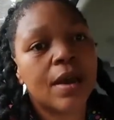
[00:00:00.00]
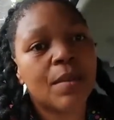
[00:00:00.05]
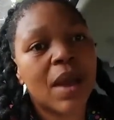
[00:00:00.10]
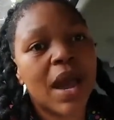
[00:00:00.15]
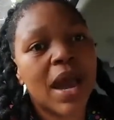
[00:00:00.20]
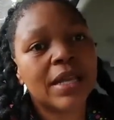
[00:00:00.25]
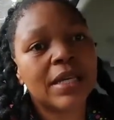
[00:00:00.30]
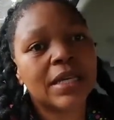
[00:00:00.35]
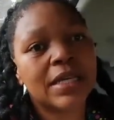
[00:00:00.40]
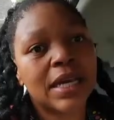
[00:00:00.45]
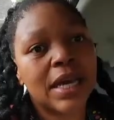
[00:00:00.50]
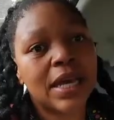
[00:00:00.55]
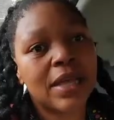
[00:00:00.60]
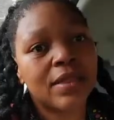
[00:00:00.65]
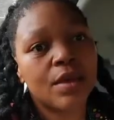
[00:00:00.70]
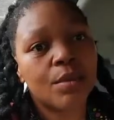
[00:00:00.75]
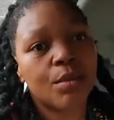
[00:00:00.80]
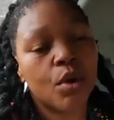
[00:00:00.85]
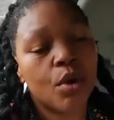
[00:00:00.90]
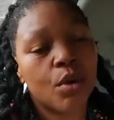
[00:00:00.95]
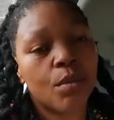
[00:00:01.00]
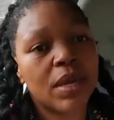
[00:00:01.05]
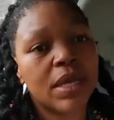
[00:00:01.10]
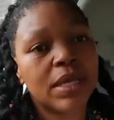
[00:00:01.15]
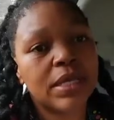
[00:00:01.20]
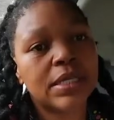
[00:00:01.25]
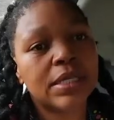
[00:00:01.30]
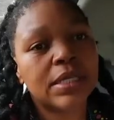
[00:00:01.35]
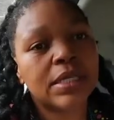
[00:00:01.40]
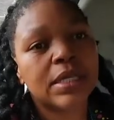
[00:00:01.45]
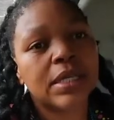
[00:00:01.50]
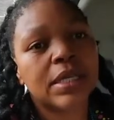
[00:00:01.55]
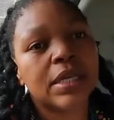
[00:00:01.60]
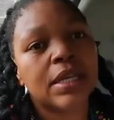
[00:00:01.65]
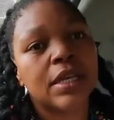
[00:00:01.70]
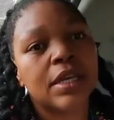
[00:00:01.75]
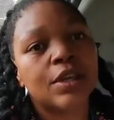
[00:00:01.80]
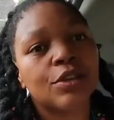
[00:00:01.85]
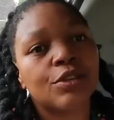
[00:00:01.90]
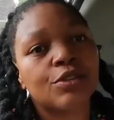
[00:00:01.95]
under at the moment.
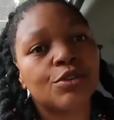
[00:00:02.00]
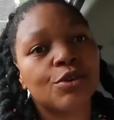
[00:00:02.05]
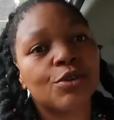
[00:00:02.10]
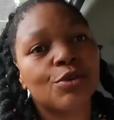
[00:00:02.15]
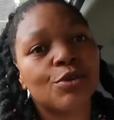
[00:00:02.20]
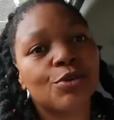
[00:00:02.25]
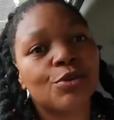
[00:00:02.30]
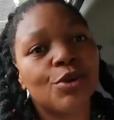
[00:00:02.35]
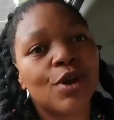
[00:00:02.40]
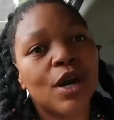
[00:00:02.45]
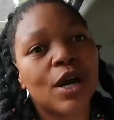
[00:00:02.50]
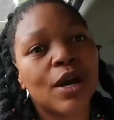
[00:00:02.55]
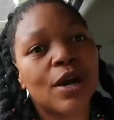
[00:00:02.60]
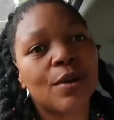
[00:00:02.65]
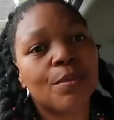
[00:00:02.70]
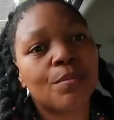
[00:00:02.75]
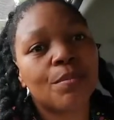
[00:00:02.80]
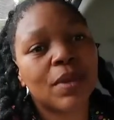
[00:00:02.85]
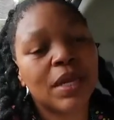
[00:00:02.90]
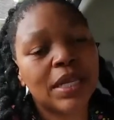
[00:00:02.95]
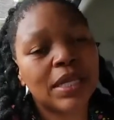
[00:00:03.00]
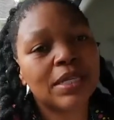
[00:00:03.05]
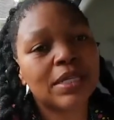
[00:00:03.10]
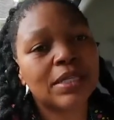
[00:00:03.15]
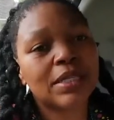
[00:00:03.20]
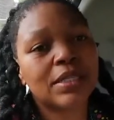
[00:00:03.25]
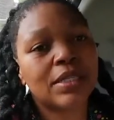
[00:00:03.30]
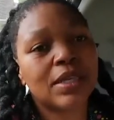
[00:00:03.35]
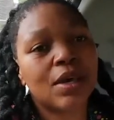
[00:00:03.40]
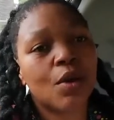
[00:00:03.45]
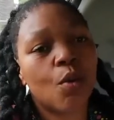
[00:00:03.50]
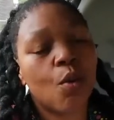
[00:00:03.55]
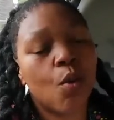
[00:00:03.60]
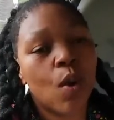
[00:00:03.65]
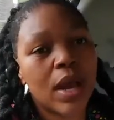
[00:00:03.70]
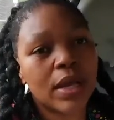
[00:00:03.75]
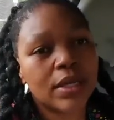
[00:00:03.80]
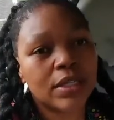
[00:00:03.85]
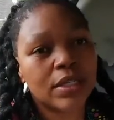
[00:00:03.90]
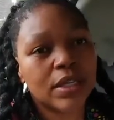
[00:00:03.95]
So please
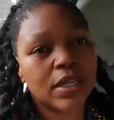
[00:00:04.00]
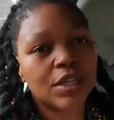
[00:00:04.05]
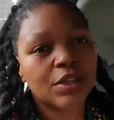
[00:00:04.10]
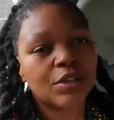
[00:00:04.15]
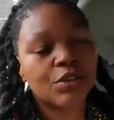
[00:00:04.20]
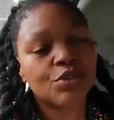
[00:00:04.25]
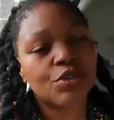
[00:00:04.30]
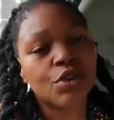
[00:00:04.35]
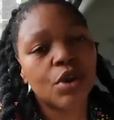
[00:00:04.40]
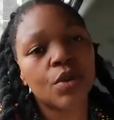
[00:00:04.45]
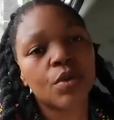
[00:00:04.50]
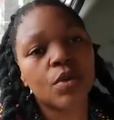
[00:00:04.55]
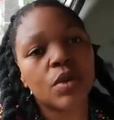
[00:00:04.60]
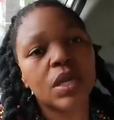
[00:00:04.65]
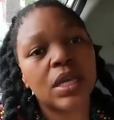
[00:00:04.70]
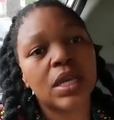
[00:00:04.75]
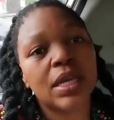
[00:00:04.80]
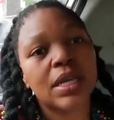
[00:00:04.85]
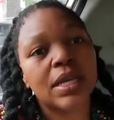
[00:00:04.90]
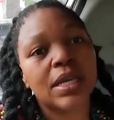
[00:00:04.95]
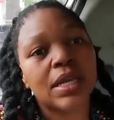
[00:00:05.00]
watch the story.